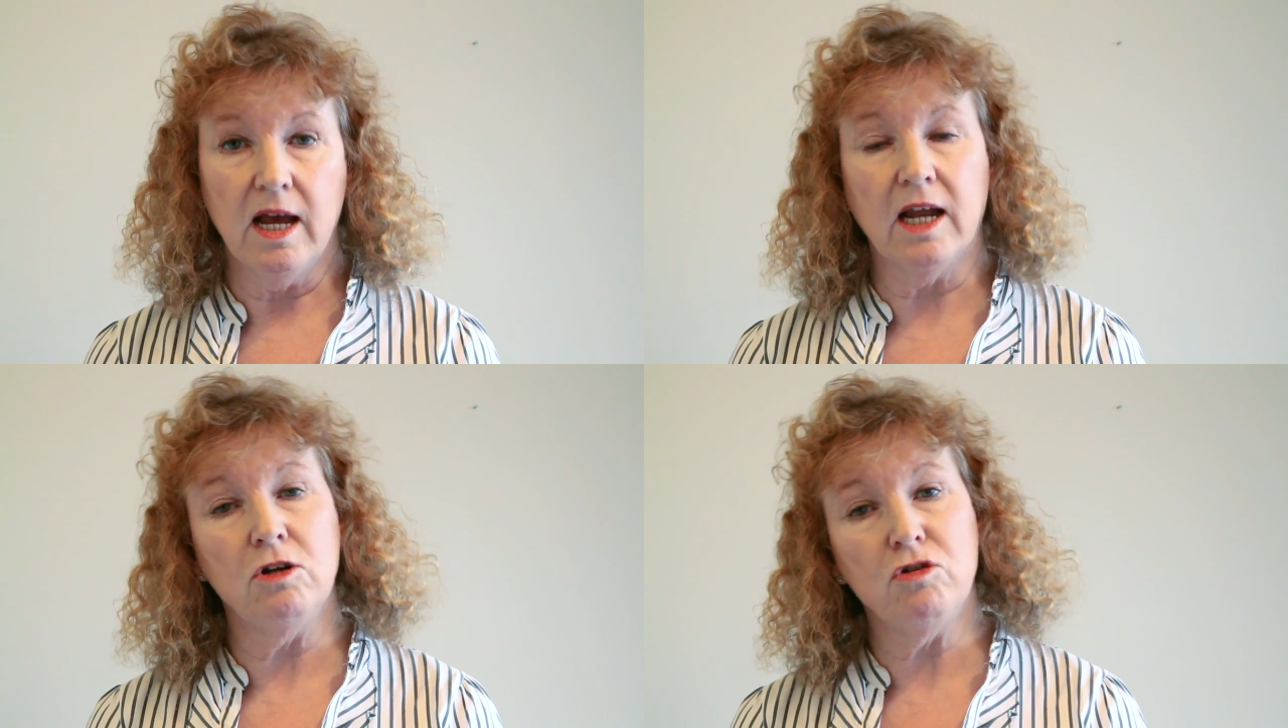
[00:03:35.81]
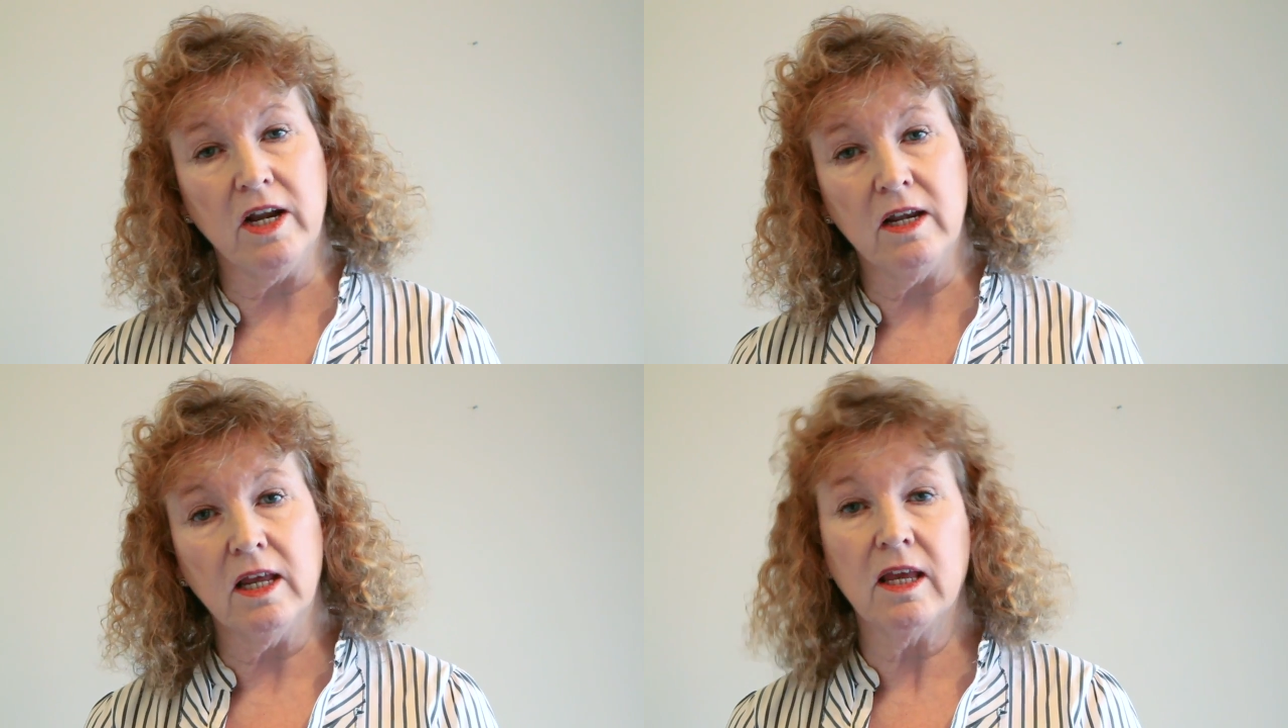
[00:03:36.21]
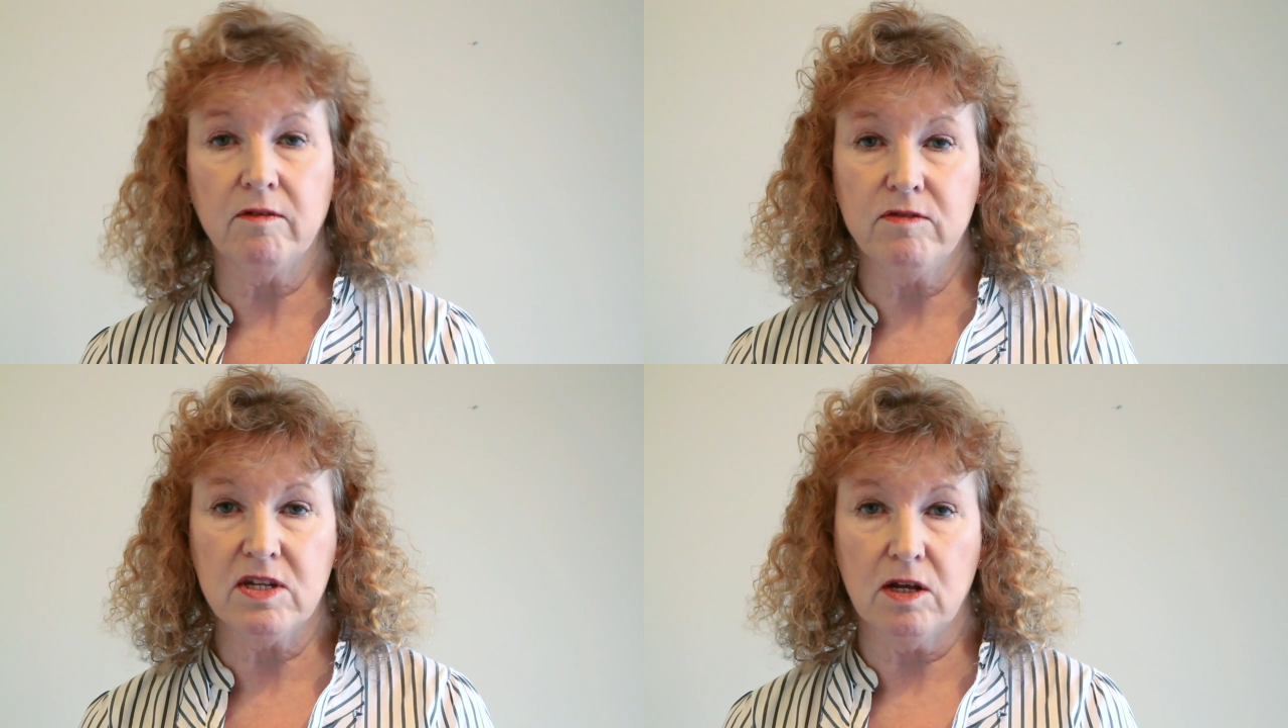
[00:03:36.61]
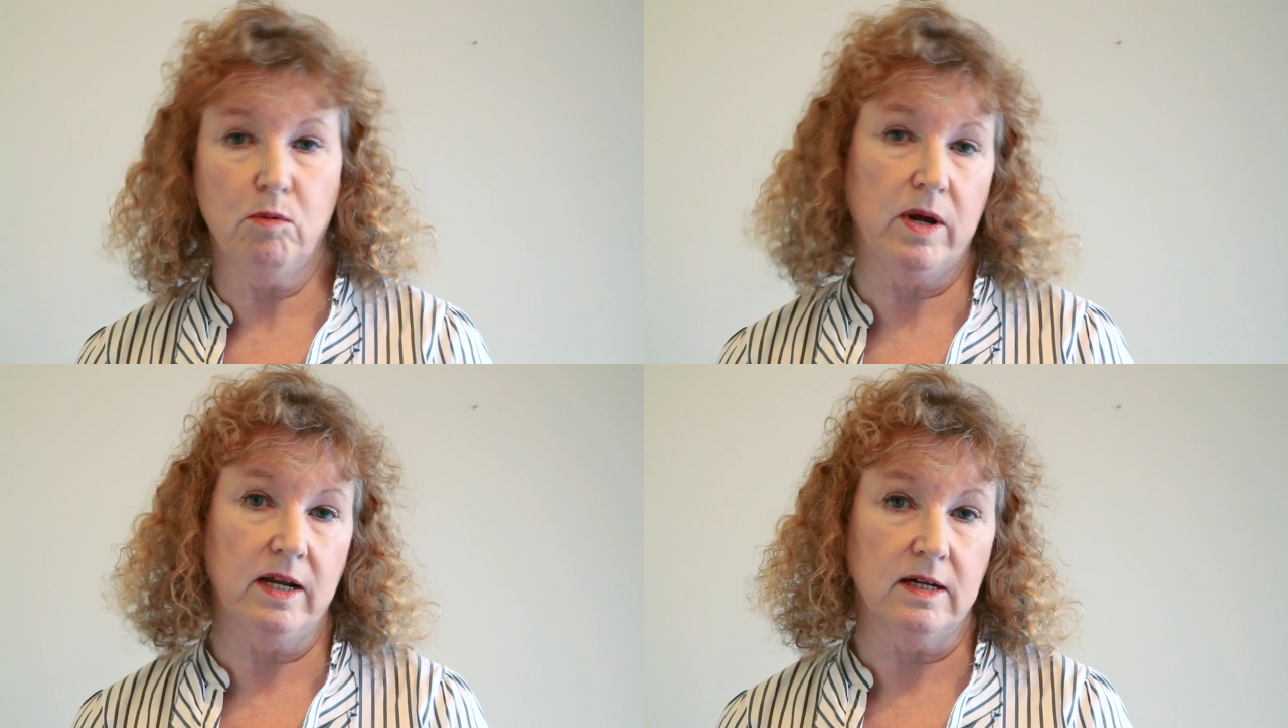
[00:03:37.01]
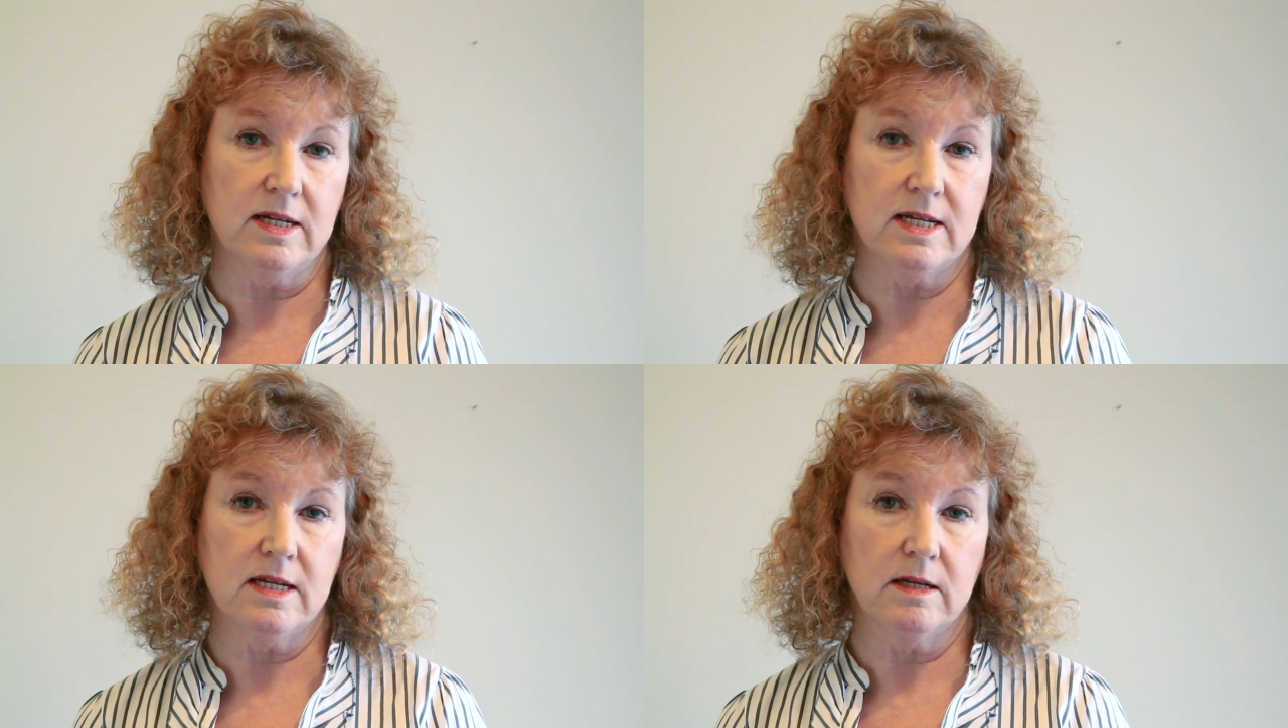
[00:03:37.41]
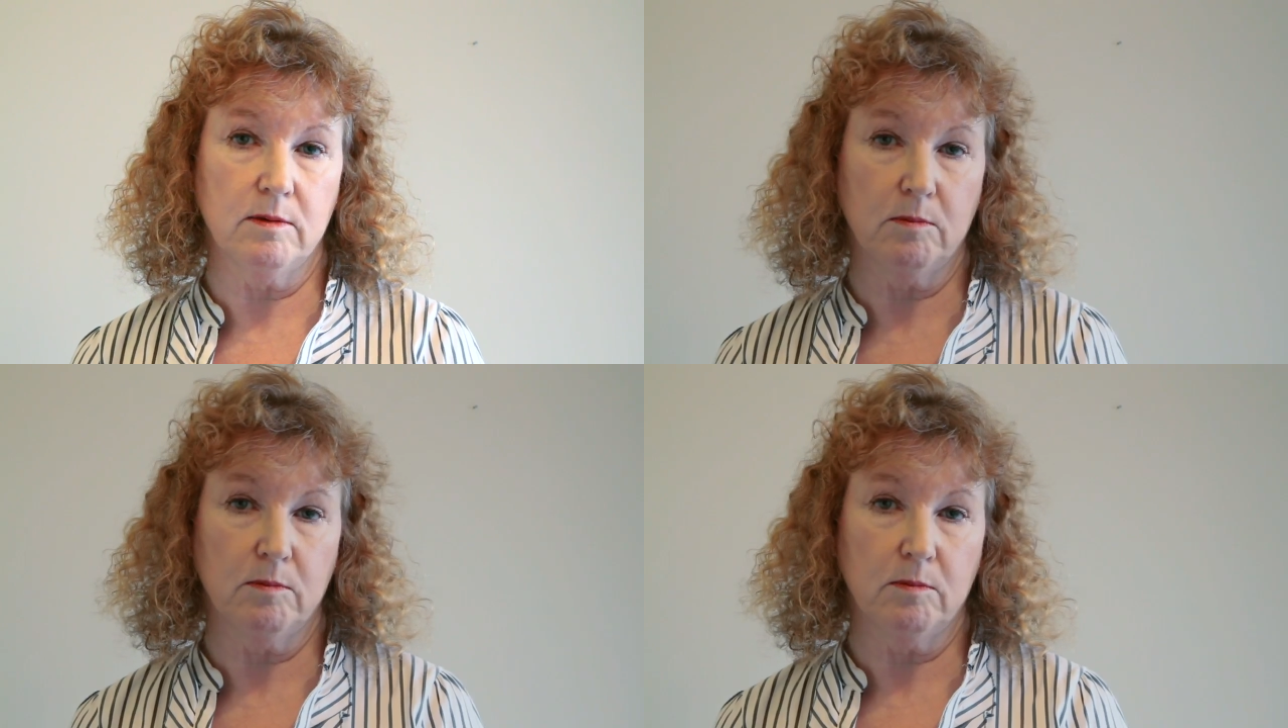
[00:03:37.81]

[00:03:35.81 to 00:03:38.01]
and training gives awareness.